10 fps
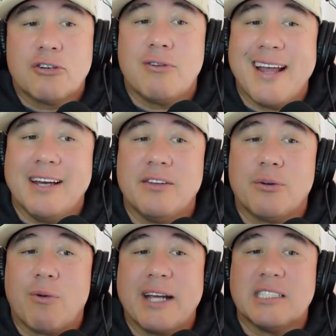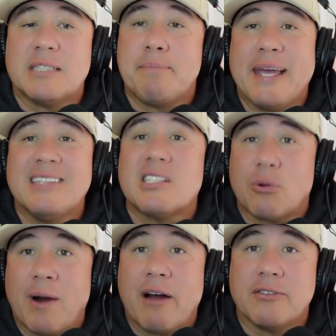creating the right space
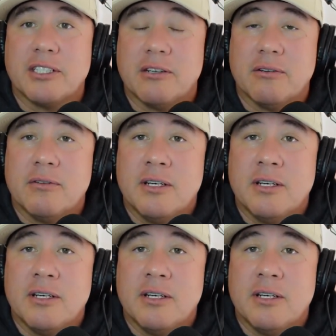around you.